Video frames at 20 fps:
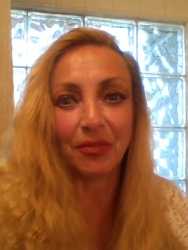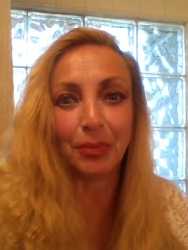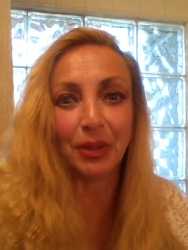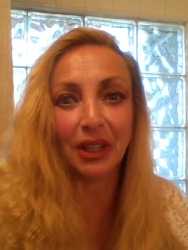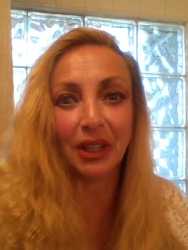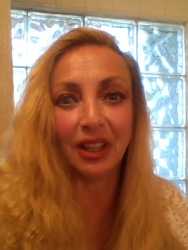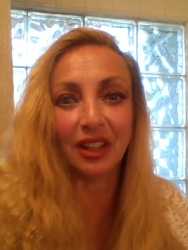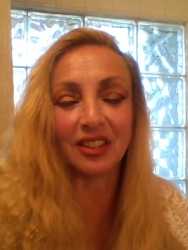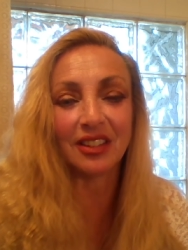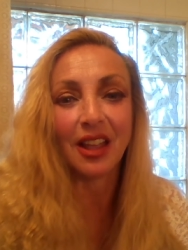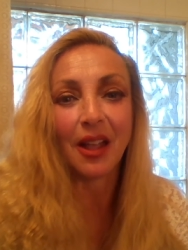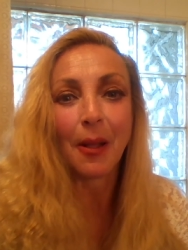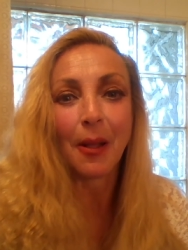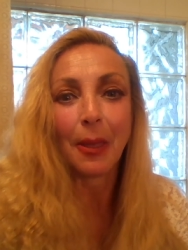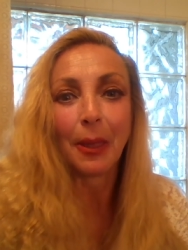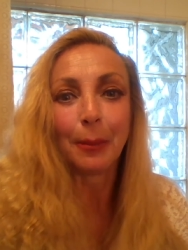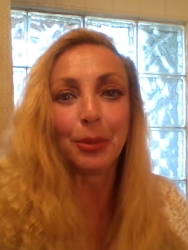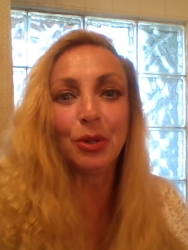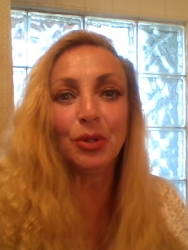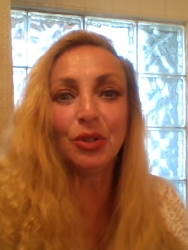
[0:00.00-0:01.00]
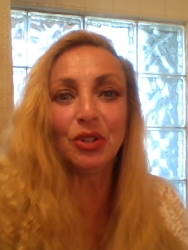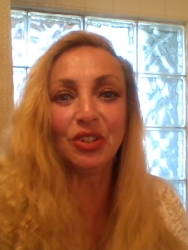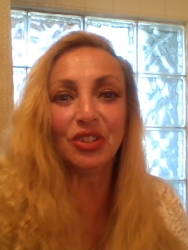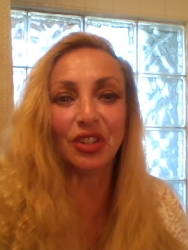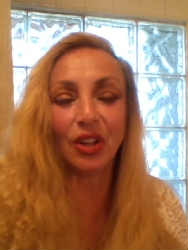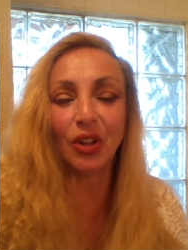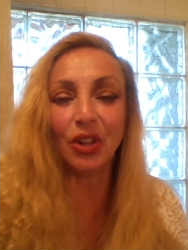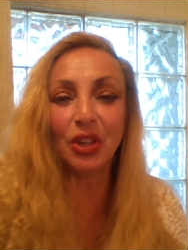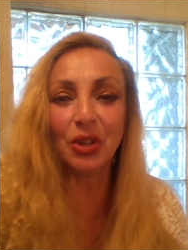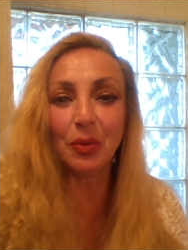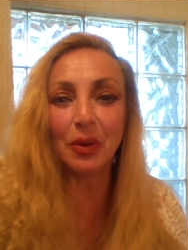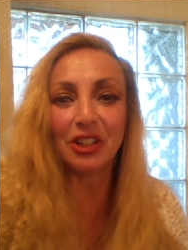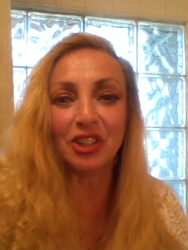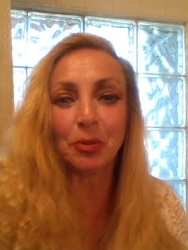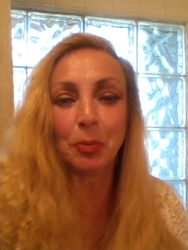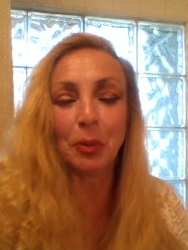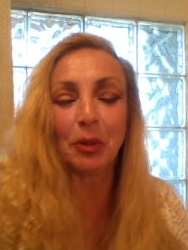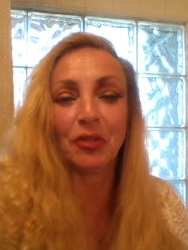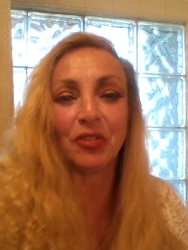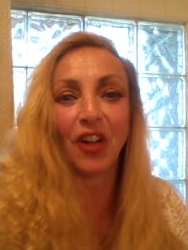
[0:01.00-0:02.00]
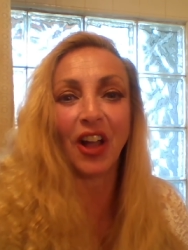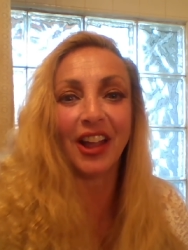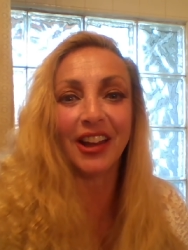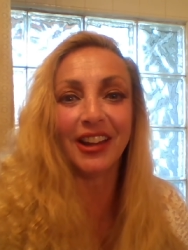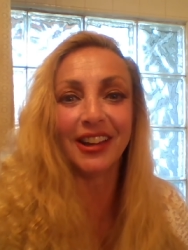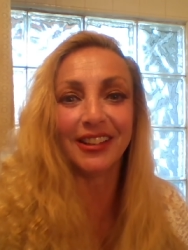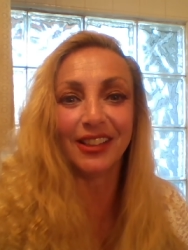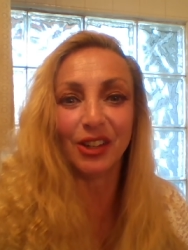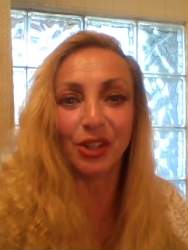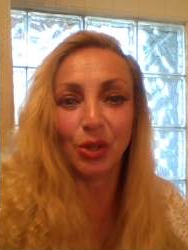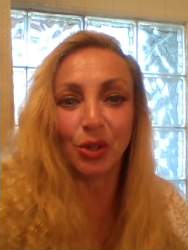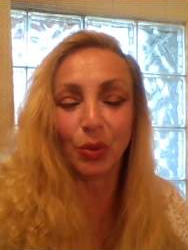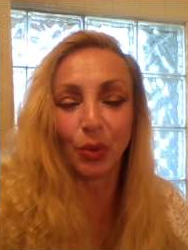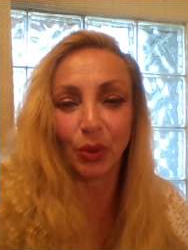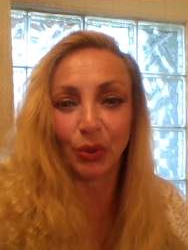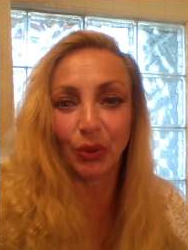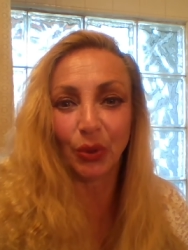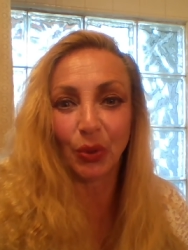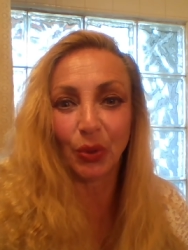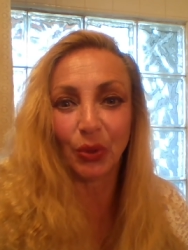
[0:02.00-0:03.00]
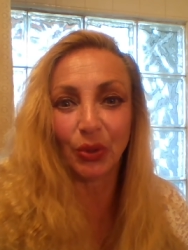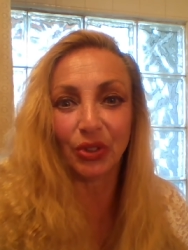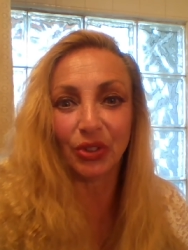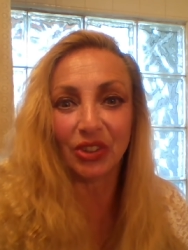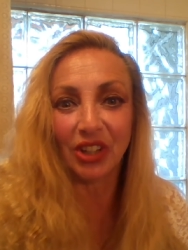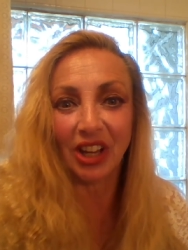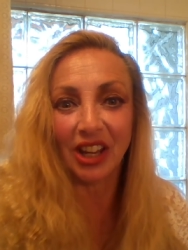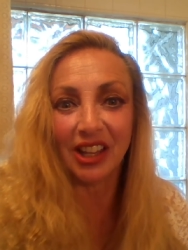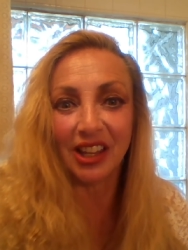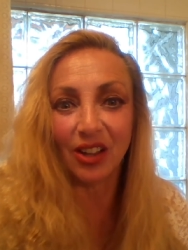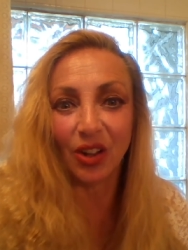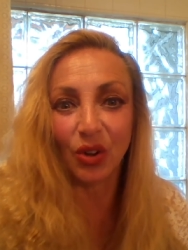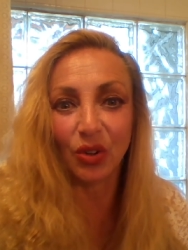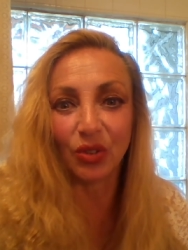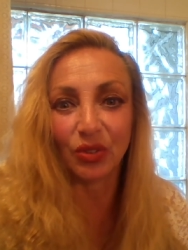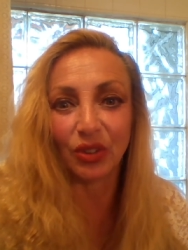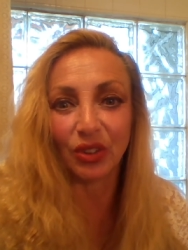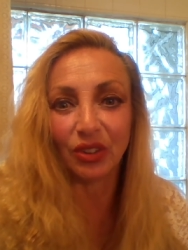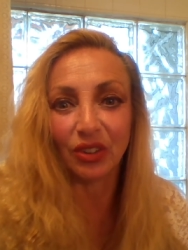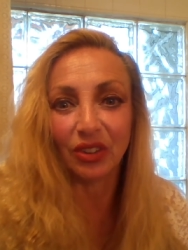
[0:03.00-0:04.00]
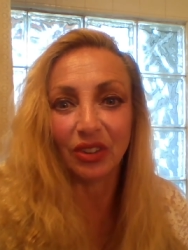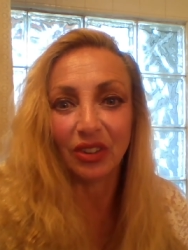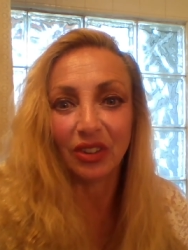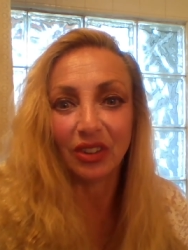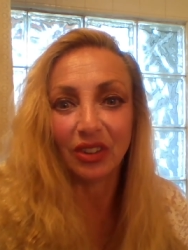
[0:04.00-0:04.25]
Because Putin is the only one that's been fighting the New World Order taking over.